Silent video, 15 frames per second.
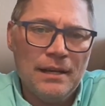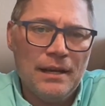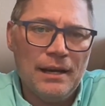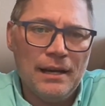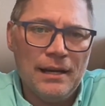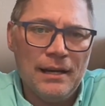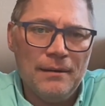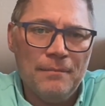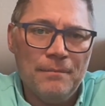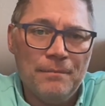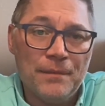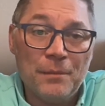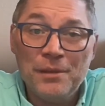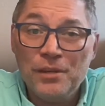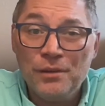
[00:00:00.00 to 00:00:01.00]

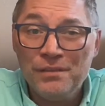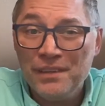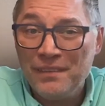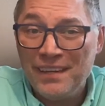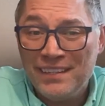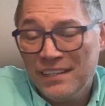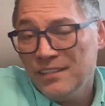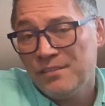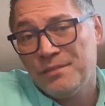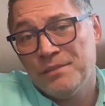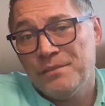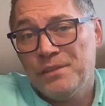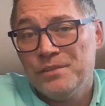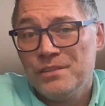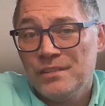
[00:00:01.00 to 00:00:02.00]
Let me know if you have ideas for a
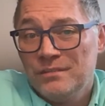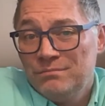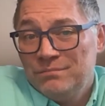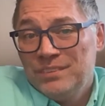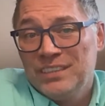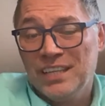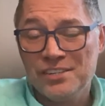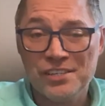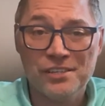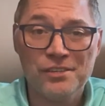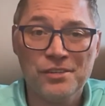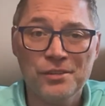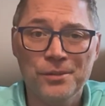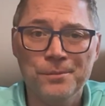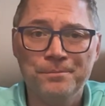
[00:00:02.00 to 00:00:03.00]
future session
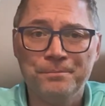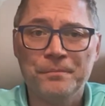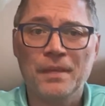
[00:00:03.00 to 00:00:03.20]
too.